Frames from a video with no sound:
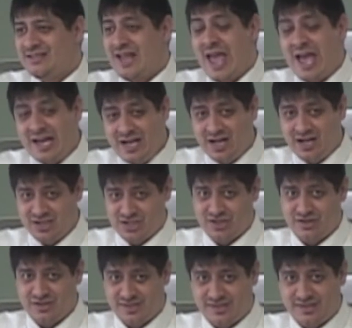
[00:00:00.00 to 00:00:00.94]

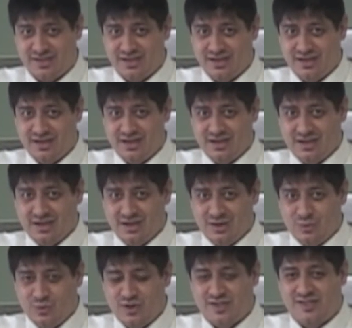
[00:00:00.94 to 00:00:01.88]
headhunters
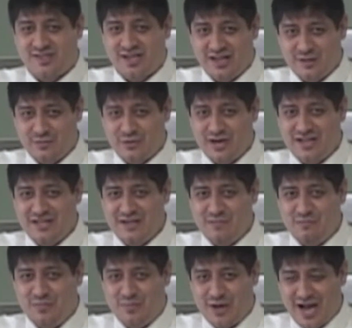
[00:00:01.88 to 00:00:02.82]
we're celebrating
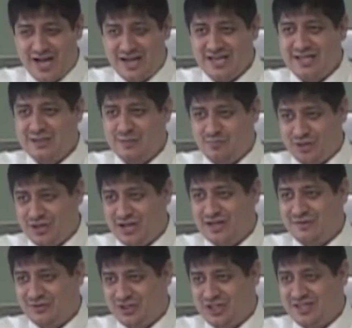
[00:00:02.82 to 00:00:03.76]
the body and the
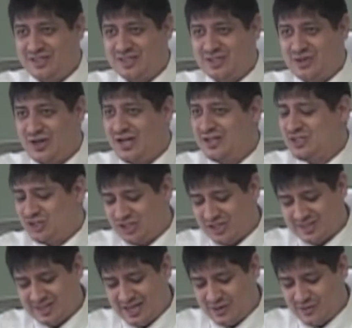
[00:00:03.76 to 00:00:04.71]
blood of Jesus Christ,
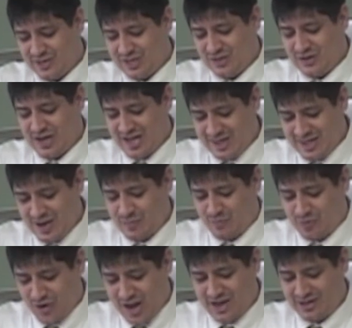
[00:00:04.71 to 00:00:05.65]
just like we do in their
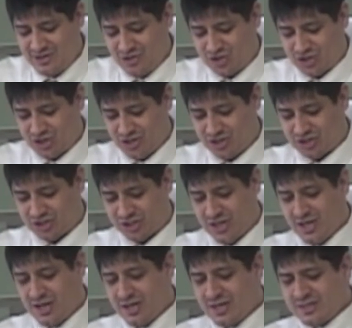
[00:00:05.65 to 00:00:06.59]
brand new church.
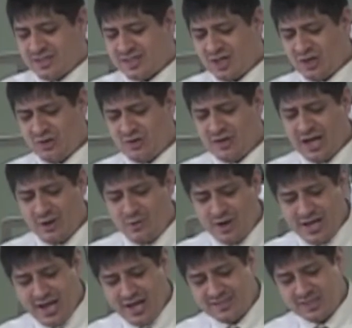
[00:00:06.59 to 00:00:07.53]
So I
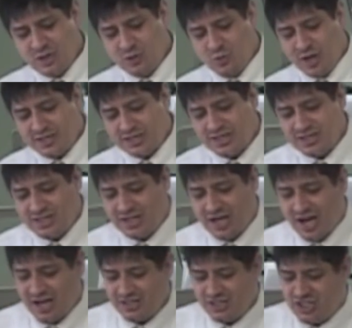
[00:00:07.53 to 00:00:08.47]
want to ask you, what could
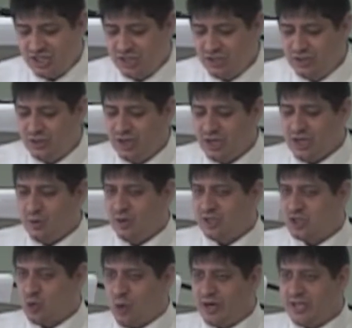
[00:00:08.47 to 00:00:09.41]
God do
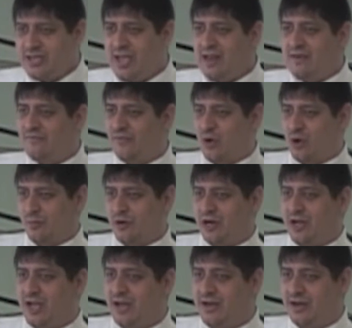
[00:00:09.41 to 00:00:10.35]
with 28
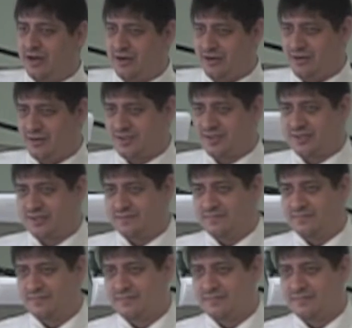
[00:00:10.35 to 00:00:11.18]
former headhunters?